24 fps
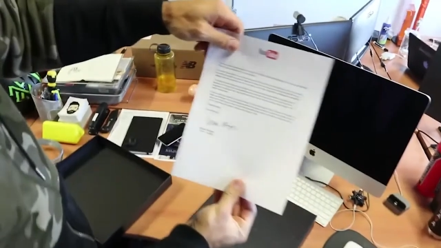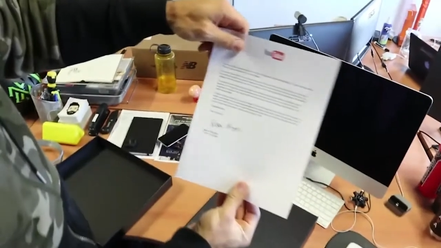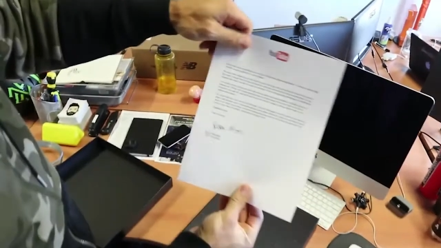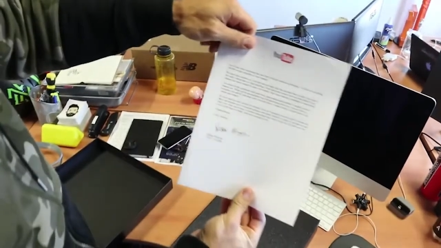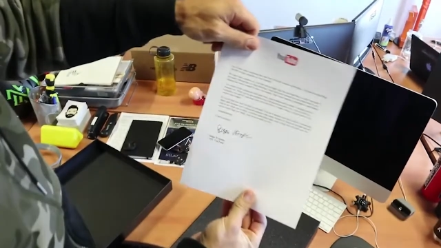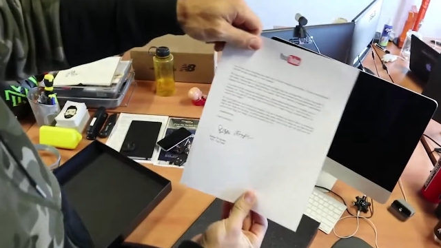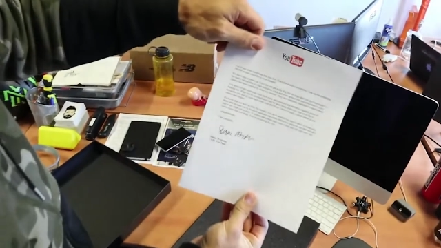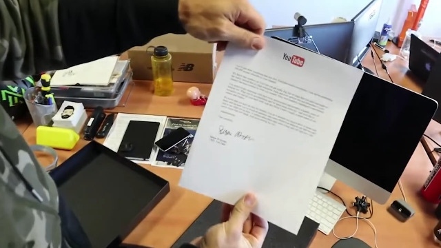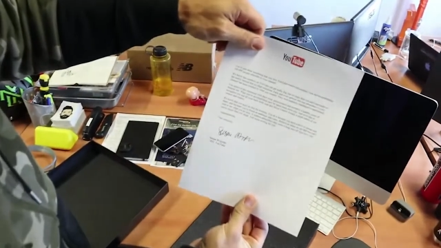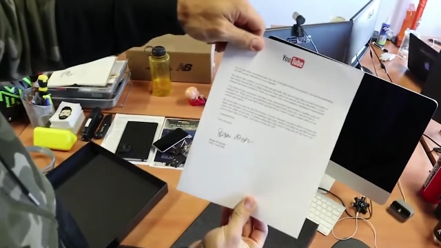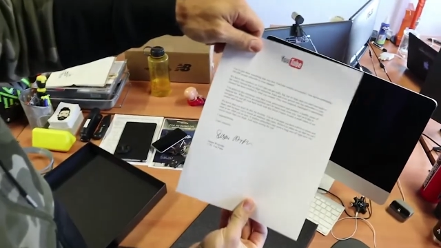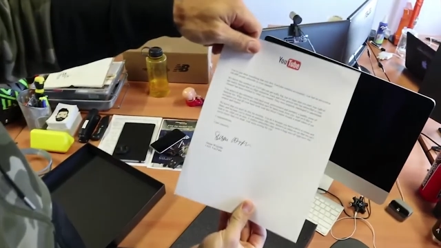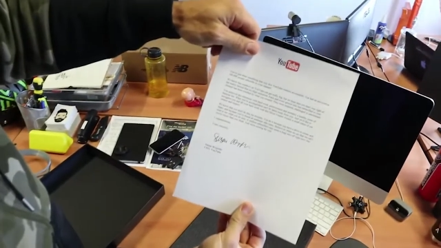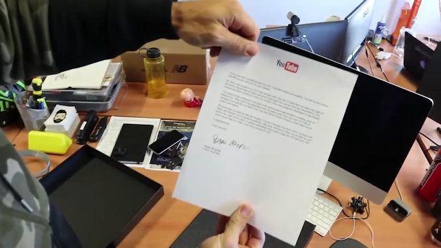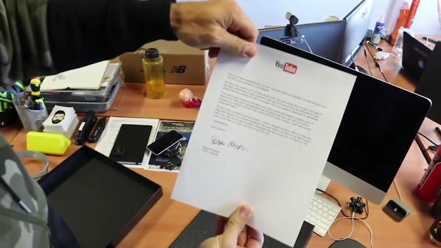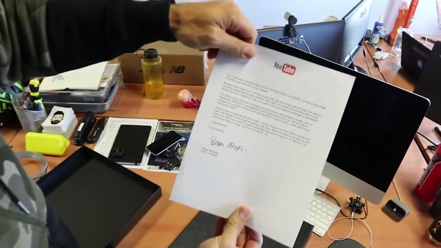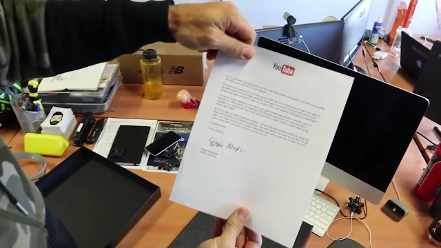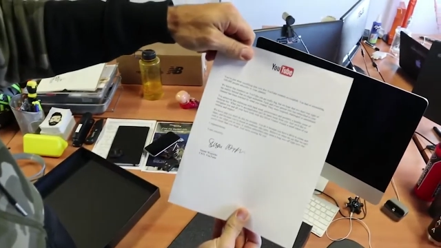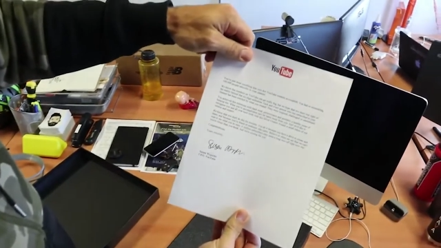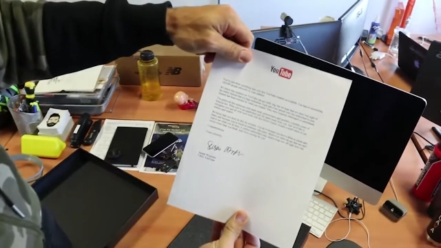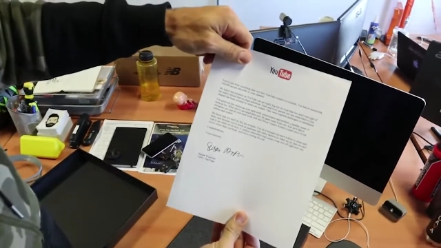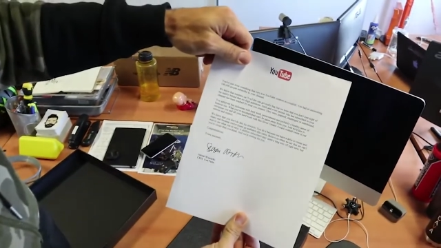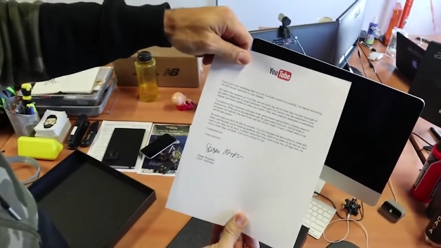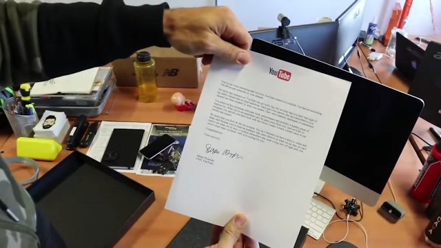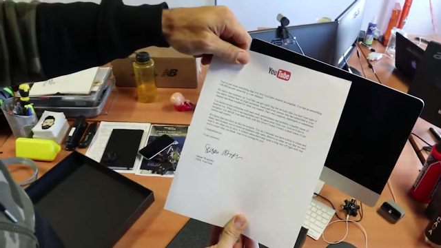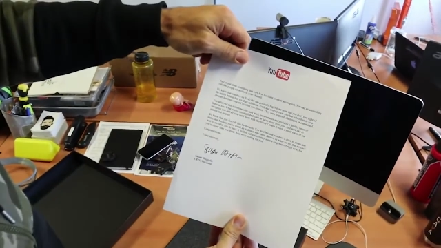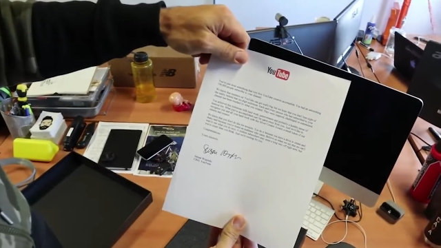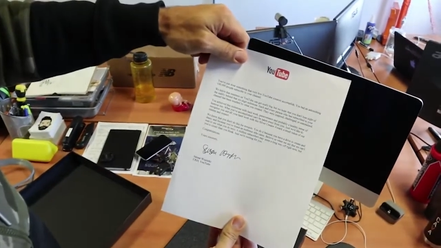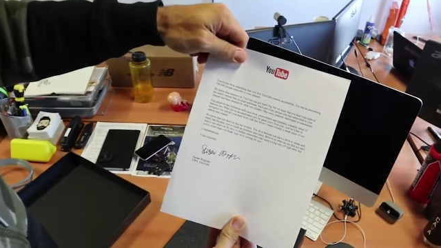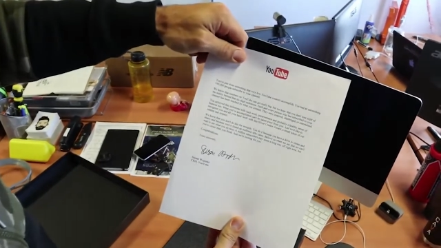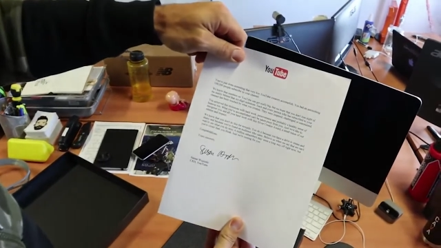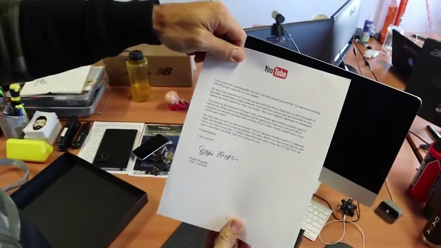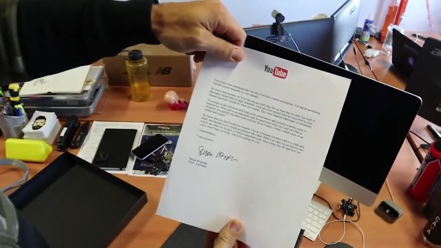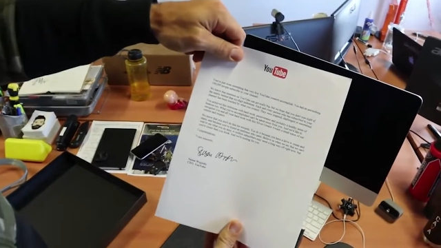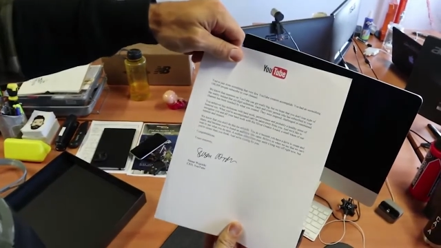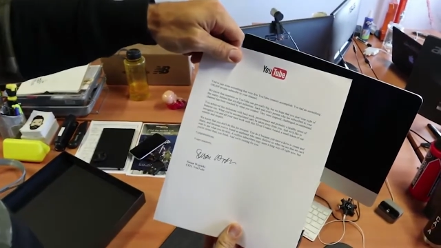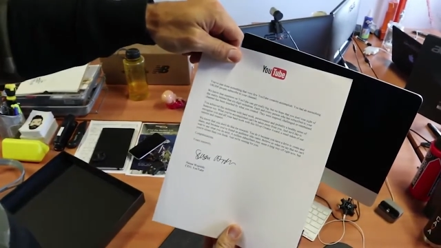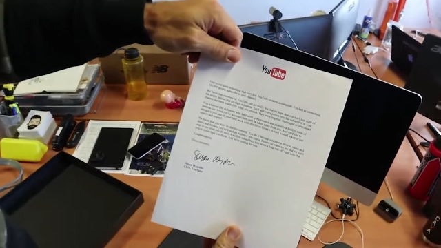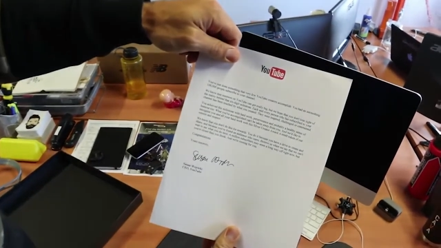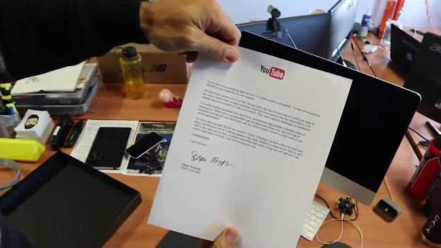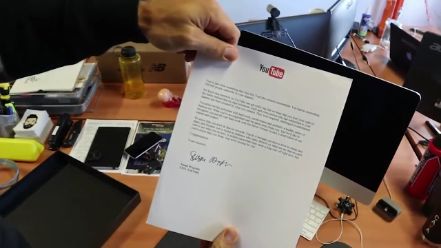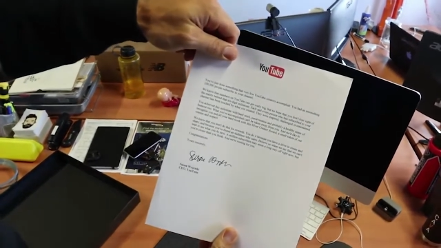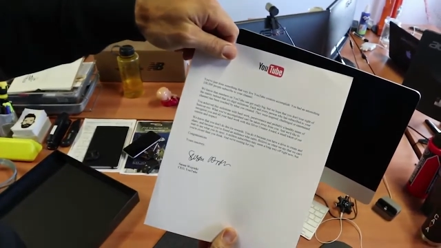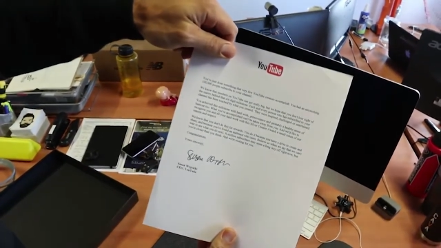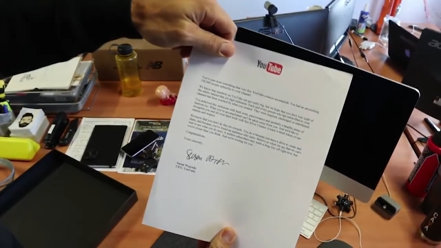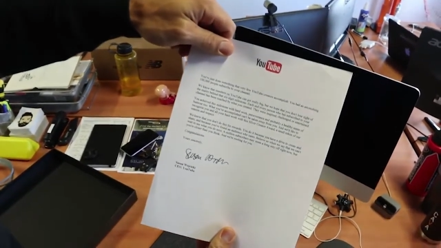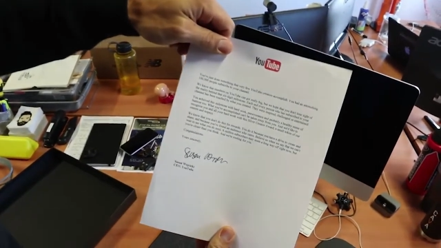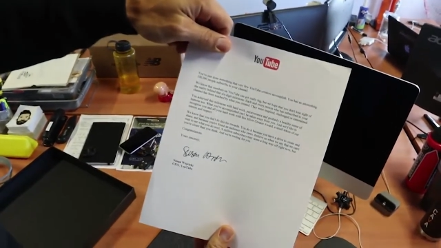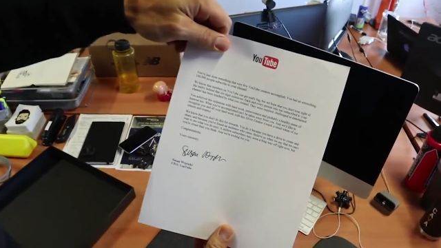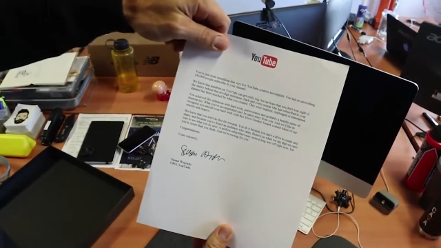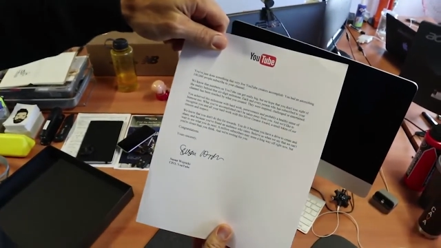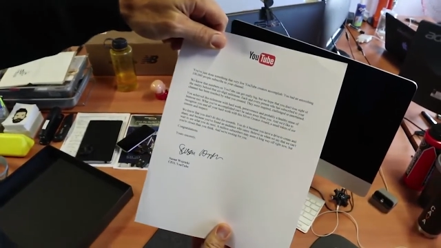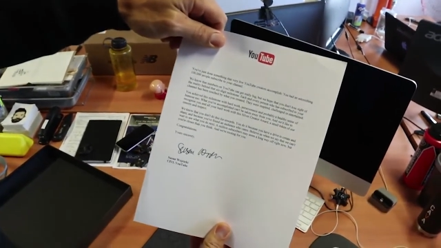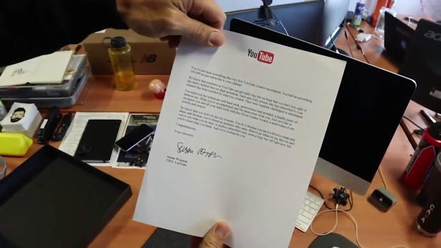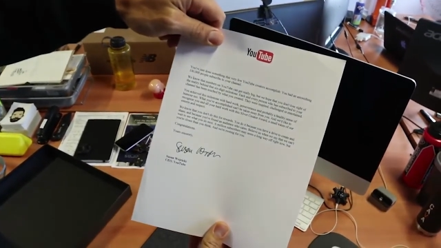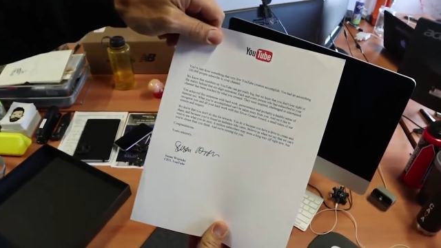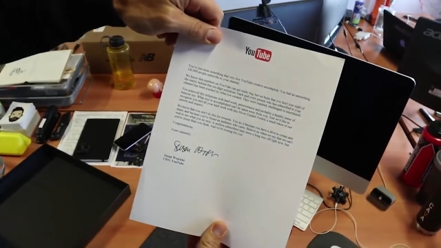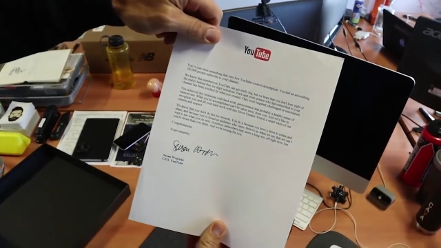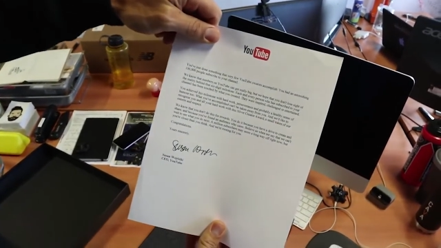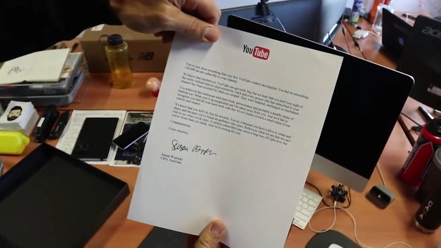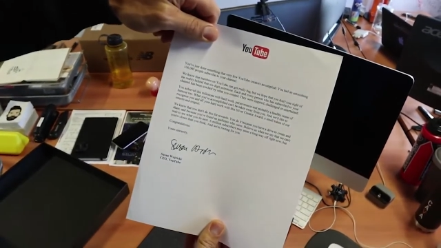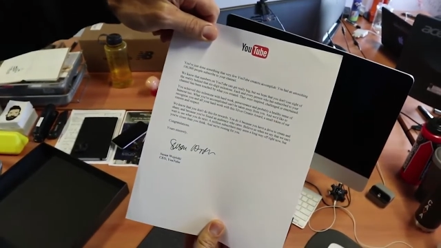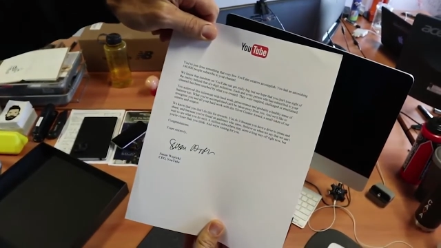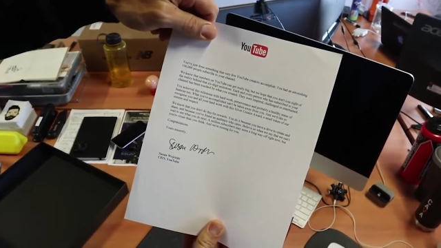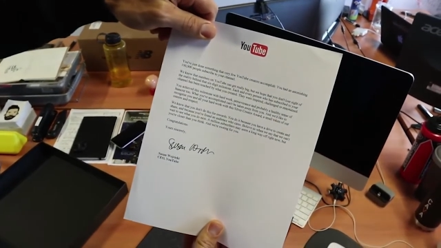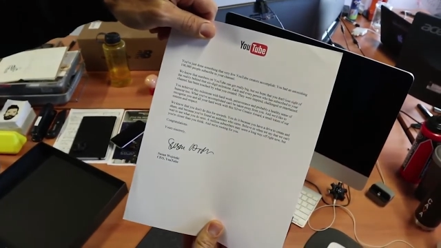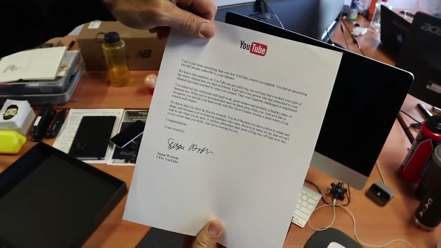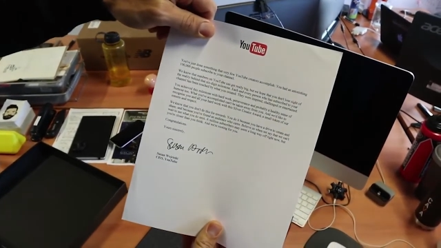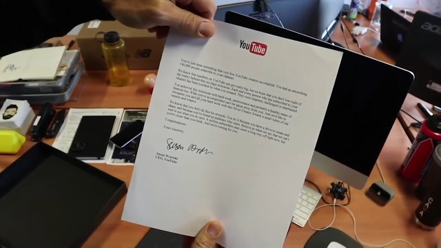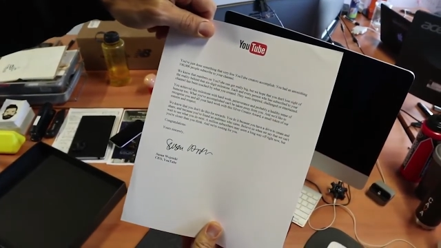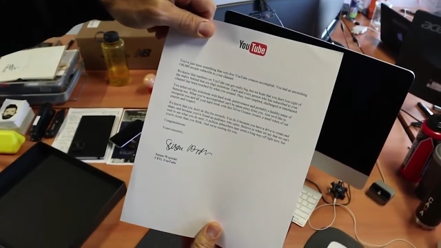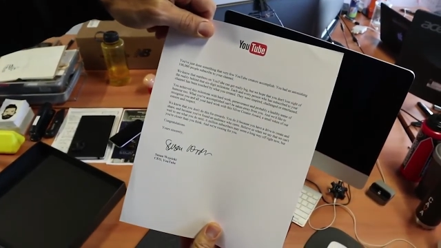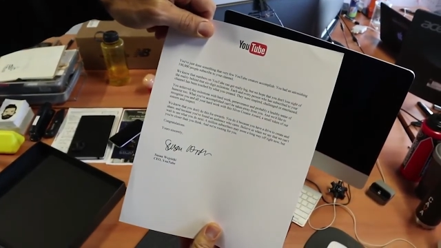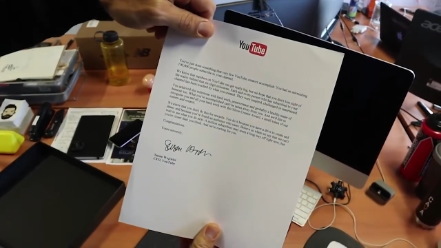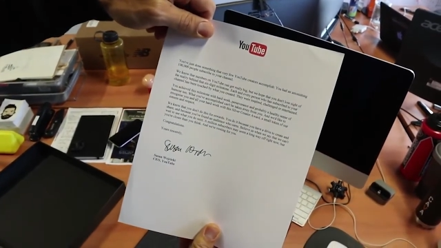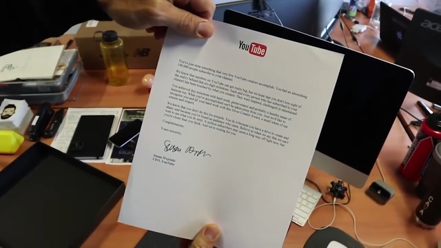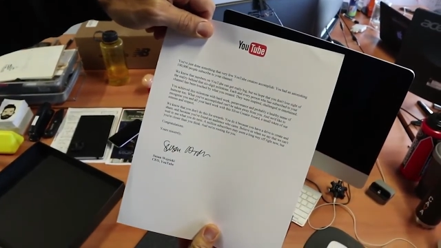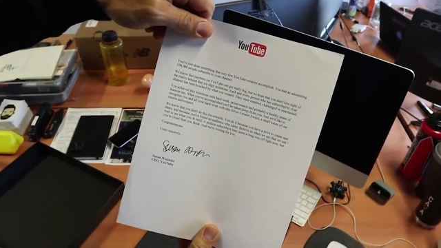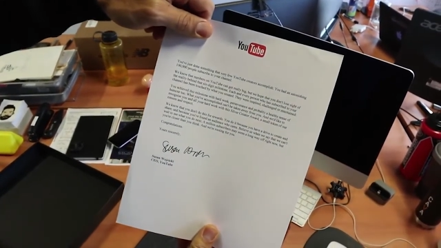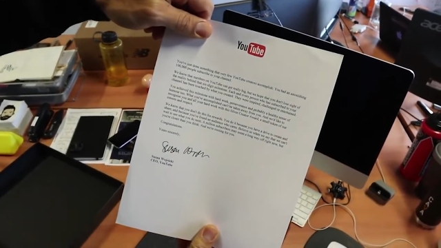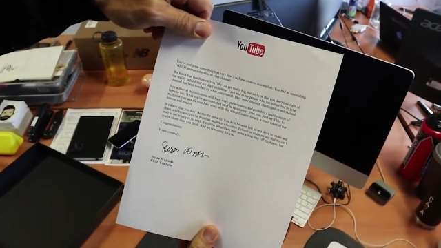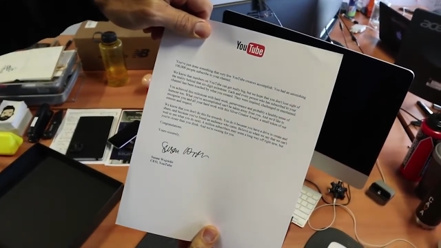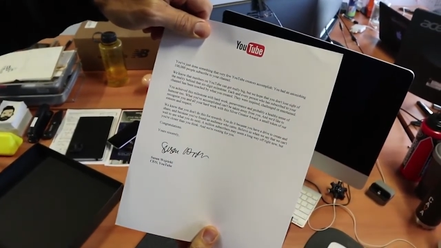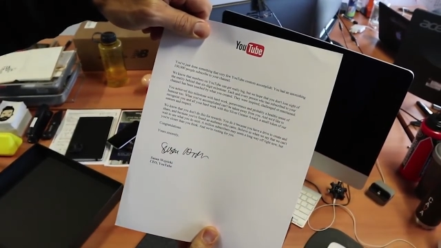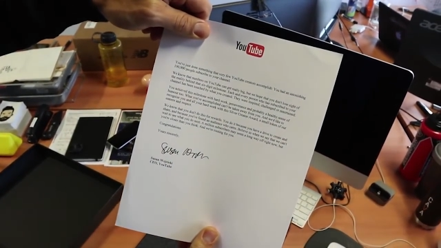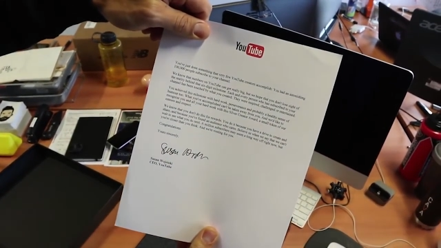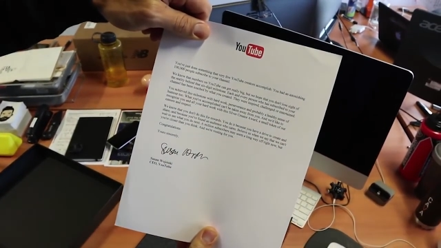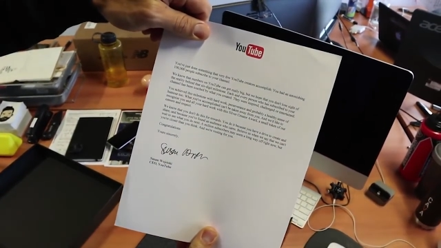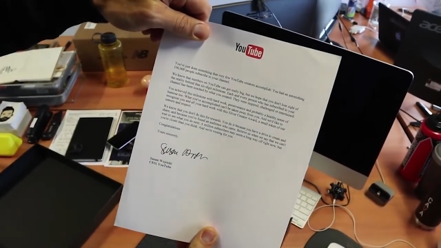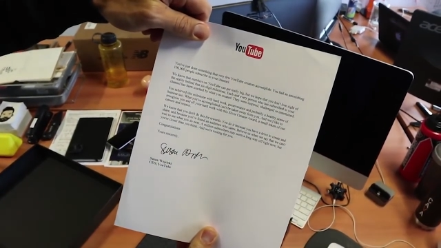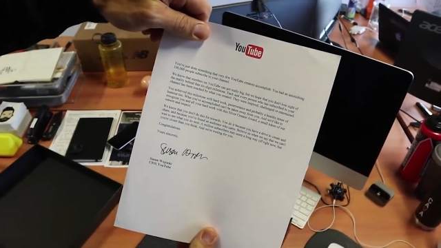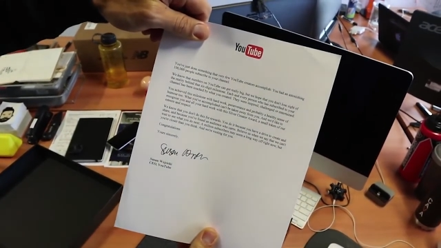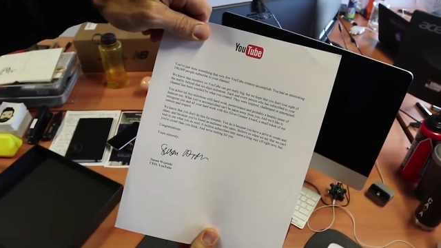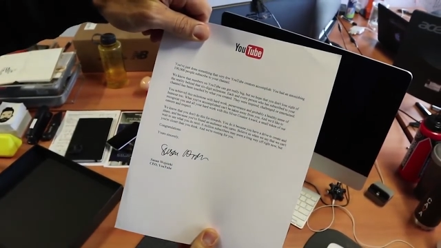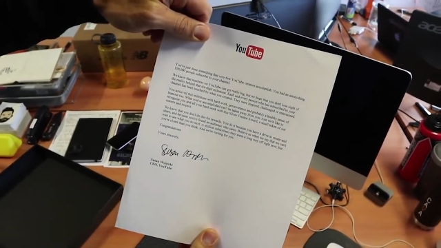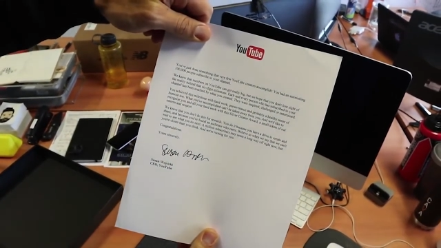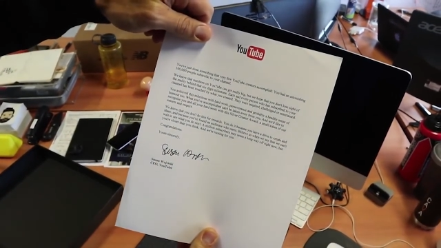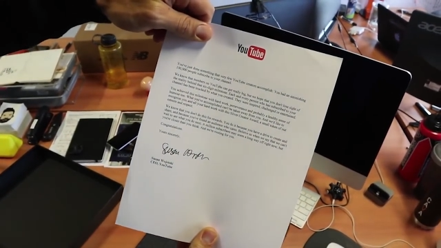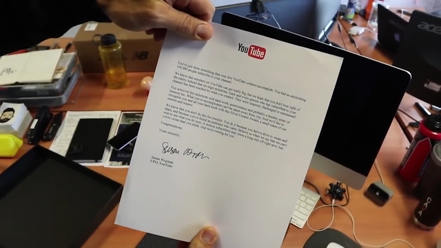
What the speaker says: [unreadable: no face in view]